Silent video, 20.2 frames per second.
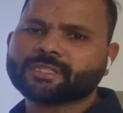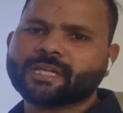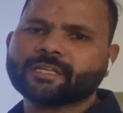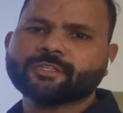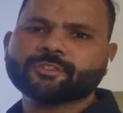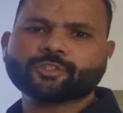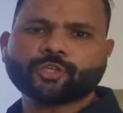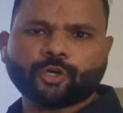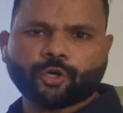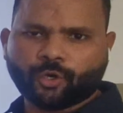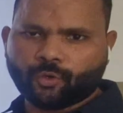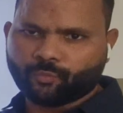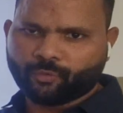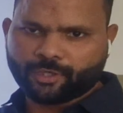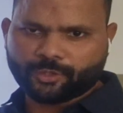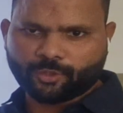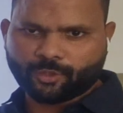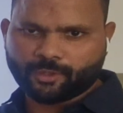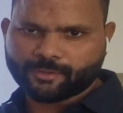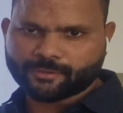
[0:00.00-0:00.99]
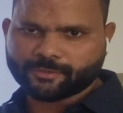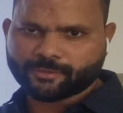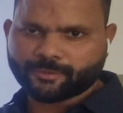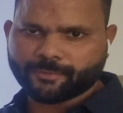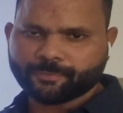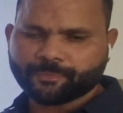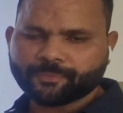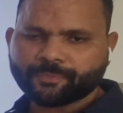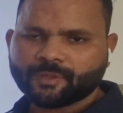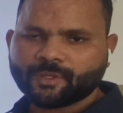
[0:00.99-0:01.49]
that is your homework also.
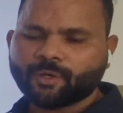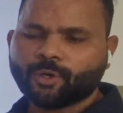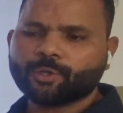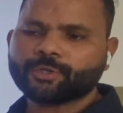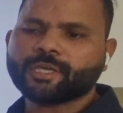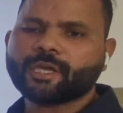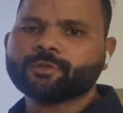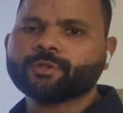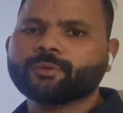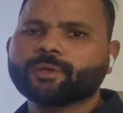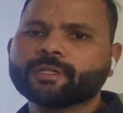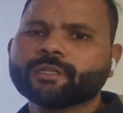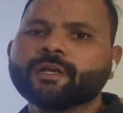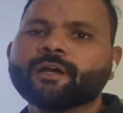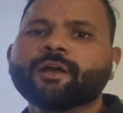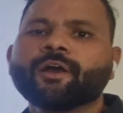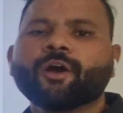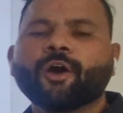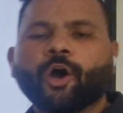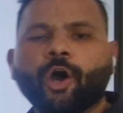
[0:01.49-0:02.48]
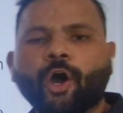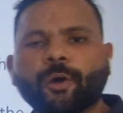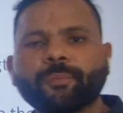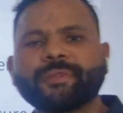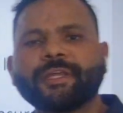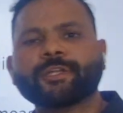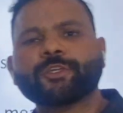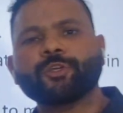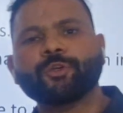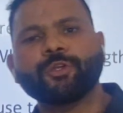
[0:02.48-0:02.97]
Okay, everyone.
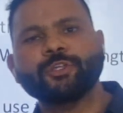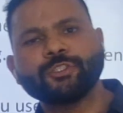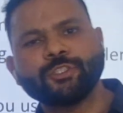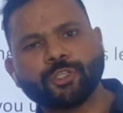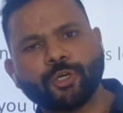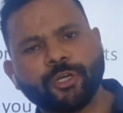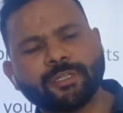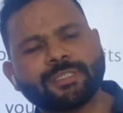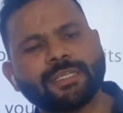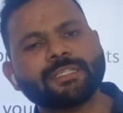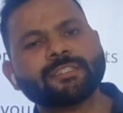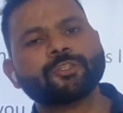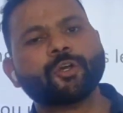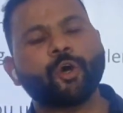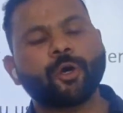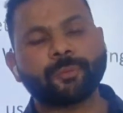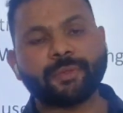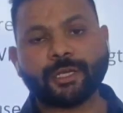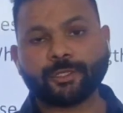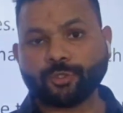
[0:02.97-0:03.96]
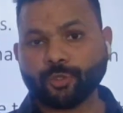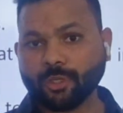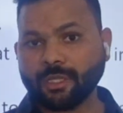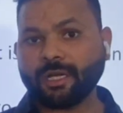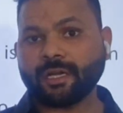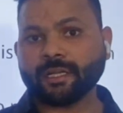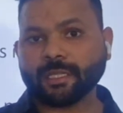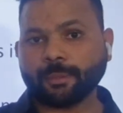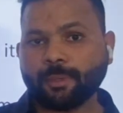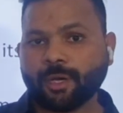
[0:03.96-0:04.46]
Hope that you enjoy this. Hope that you
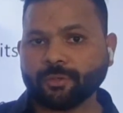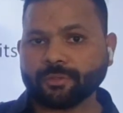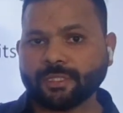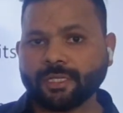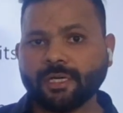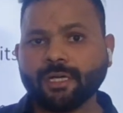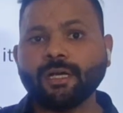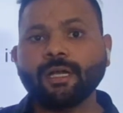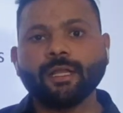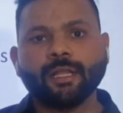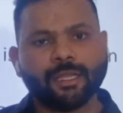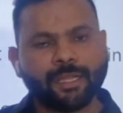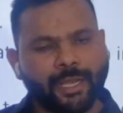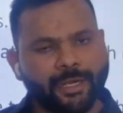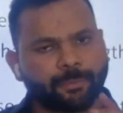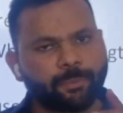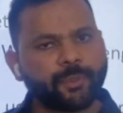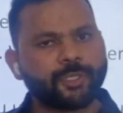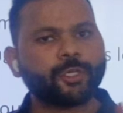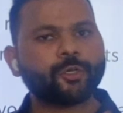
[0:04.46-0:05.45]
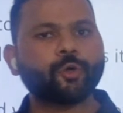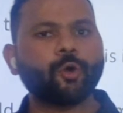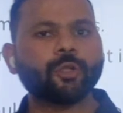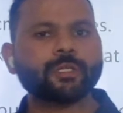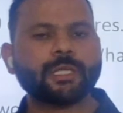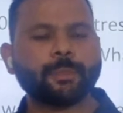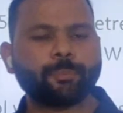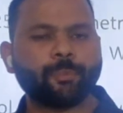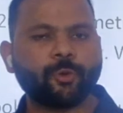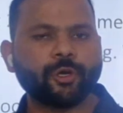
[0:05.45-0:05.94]
learn about the. Let me
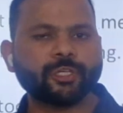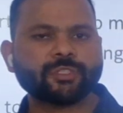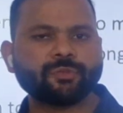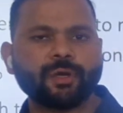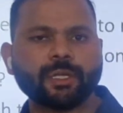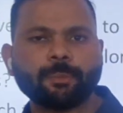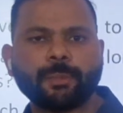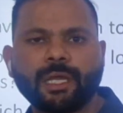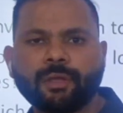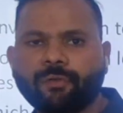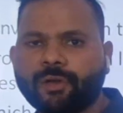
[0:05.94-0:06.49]
recall the points one by